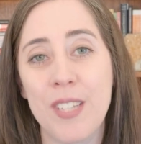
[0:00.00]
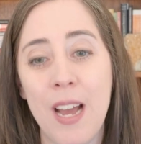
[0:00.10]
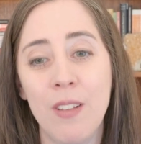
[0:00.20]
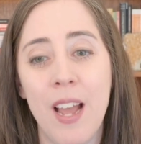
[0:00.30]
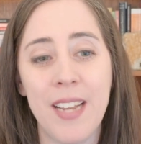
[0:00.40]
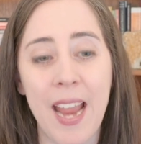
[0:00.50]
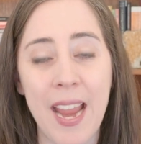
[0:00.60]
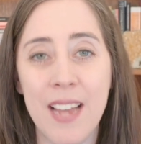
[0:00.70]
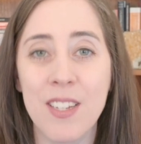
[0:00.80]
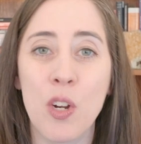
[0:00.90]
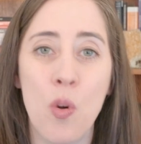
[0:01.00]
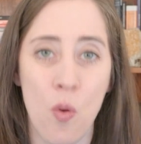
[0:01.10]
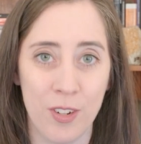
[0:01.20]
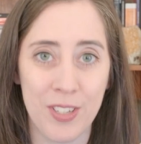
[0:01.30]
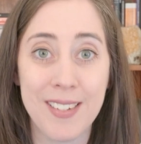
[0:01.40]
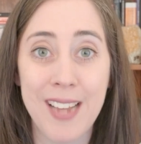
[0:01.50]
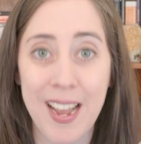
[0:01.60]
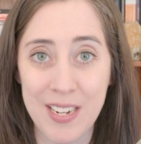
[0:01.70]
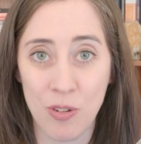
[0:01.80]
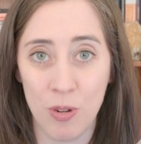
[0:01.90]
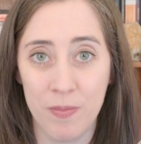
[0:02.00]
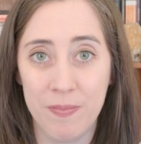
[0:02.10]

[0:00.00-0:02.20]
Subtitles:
outline and a course title.